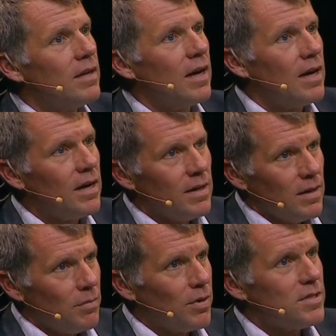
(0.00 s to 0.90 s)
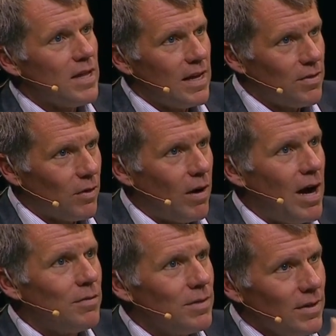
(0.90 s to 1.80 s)
Uh, put a stake in the
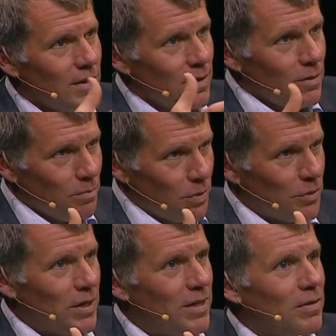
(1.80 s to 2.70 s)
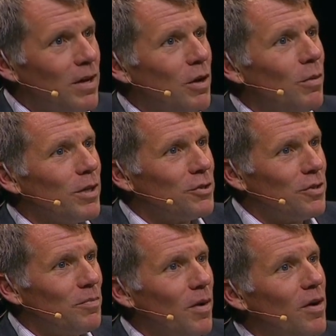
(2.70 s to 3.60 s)
ground, build a, a coalition
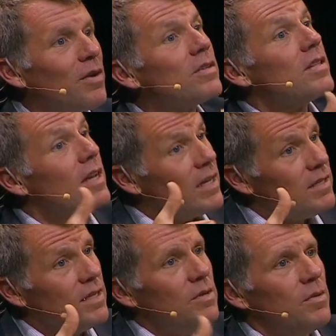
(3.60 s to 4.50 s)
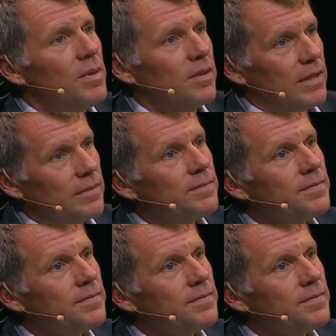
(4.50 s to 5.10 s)
of partners, and then continue to build it.